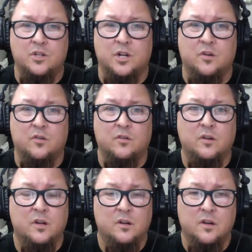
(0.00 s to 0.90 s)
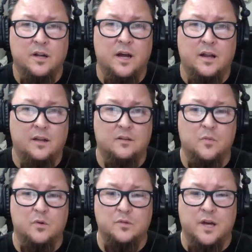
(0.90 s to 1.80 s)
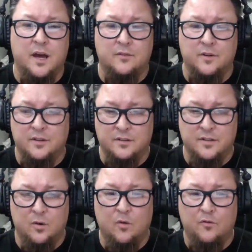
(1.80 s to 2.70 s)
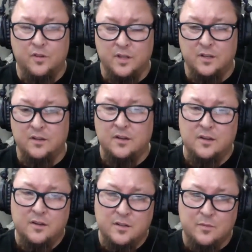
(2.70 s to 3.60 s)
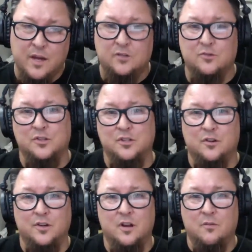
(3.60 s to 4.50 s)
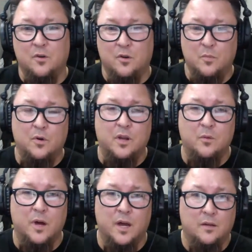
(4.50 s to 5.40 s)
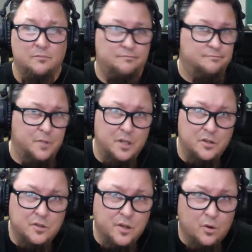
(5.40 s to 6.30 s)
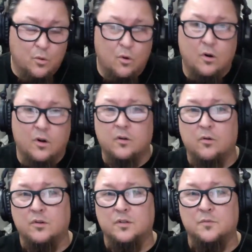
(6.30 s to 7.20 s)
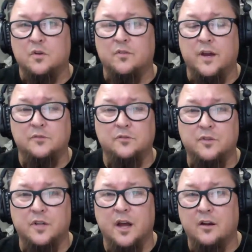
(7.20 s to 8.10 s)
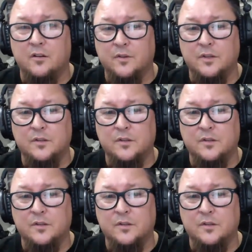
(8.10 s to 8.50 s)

and how to get the most out of it. And then hopefully some extras, you never know, Milky Way, potentially aurora, or some sort of astrophotography as well.